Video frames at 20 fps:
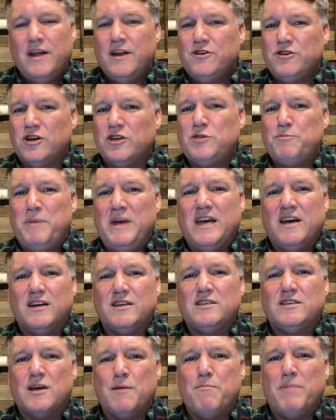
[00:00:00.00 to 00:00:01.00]
Just
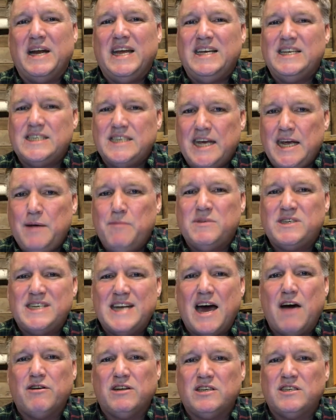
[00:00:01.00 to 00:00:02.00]
because somebody seems
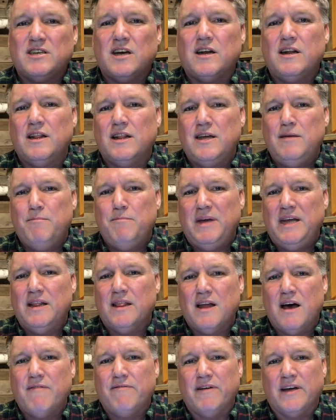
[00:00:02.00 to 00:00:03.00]
now to suddenly be
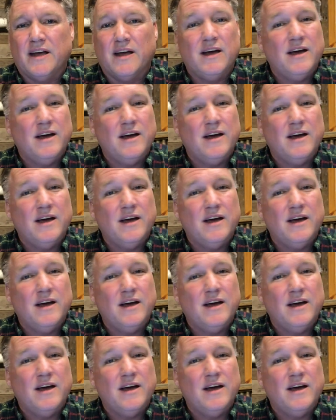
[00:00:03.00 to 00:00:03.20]
loving,